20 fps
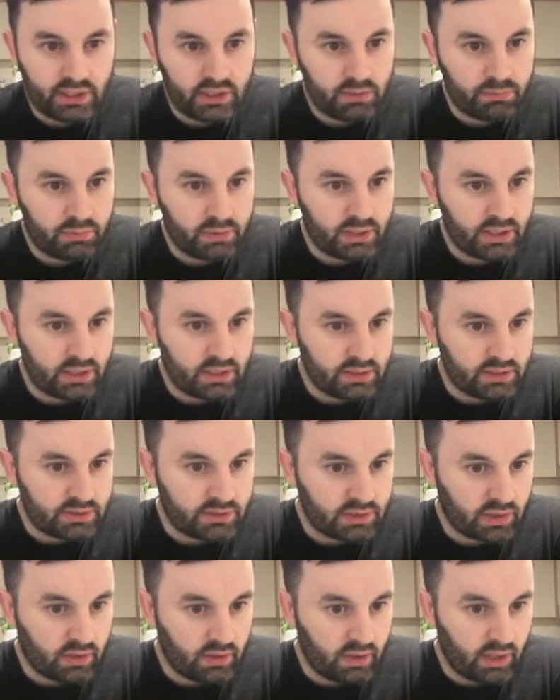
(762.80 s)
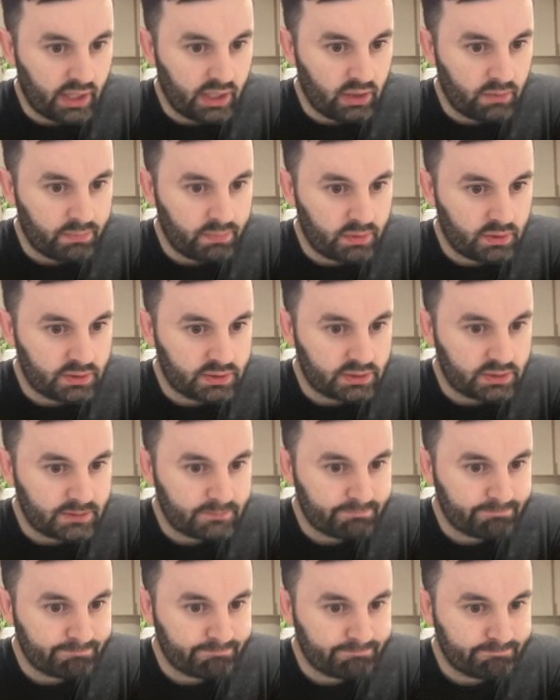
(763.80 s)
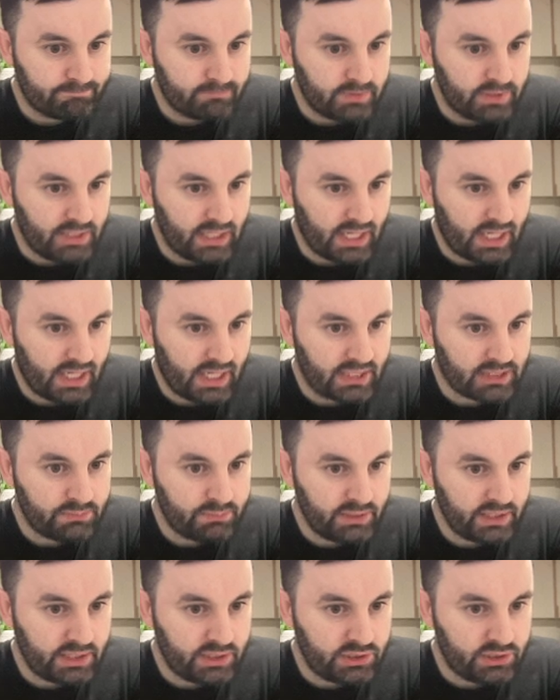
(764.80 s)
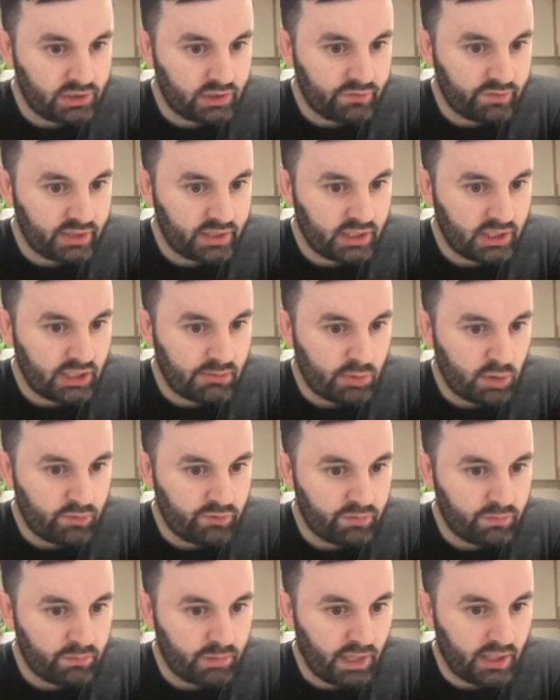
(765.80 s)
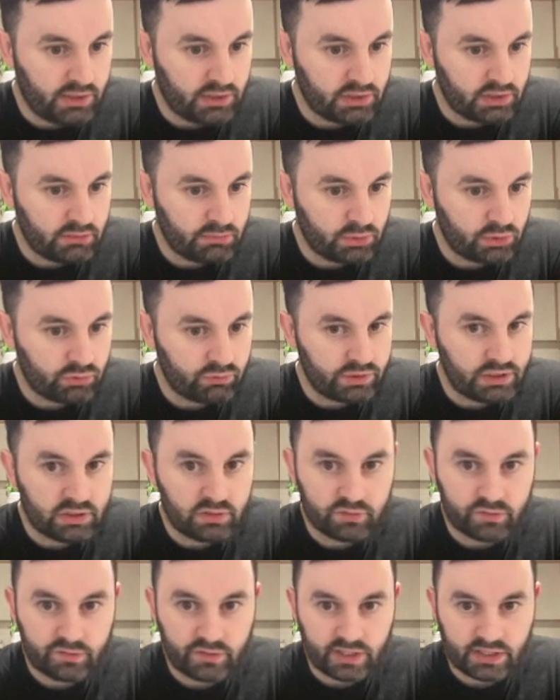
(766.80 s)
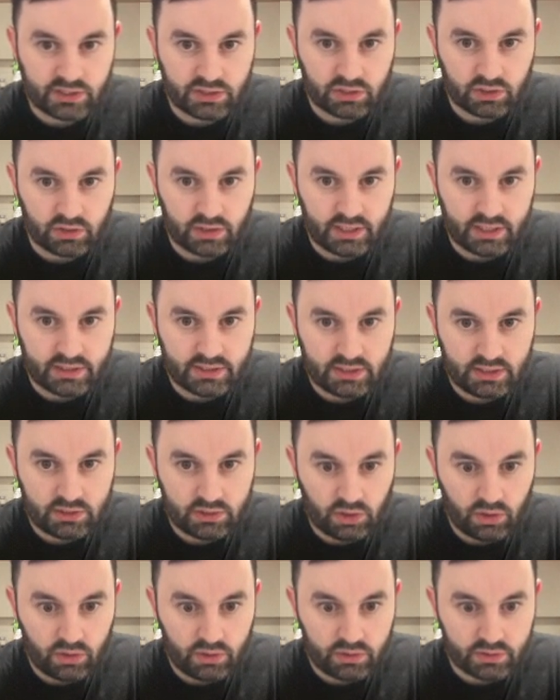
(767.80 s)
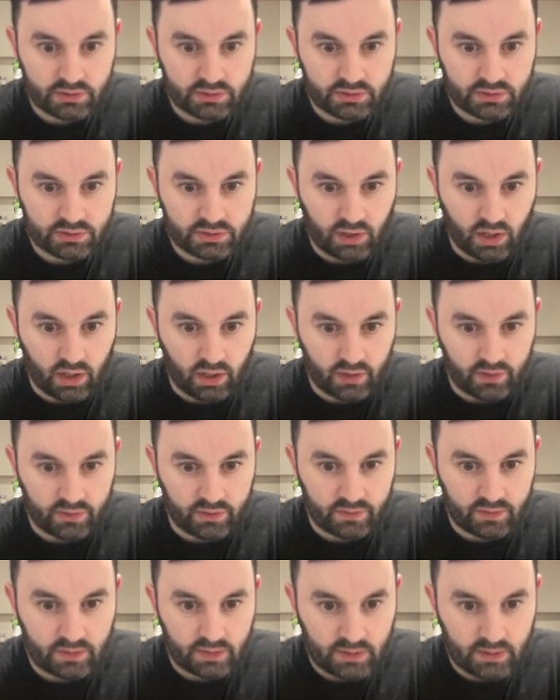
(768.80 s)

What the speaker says: in the predicted starting lineup because he has been injured. I think he came off the bench in the most recent fixture. Is he down to start?